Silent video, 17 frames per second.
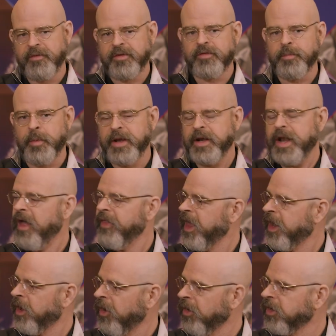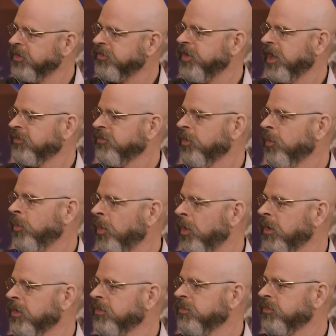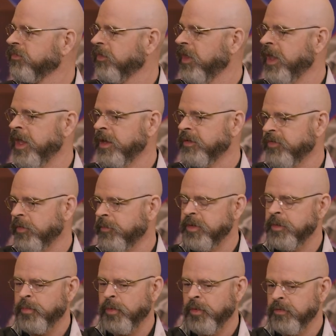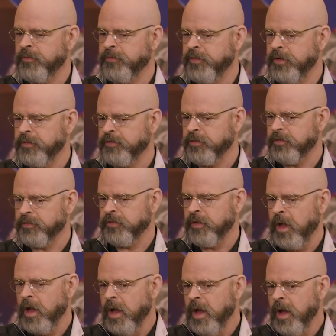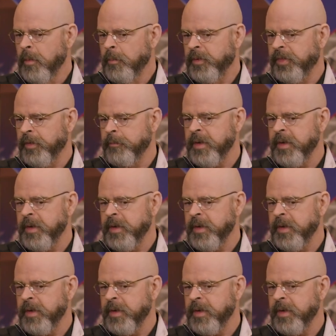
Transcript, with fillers: of explained how that architecture works and some of the important features. But the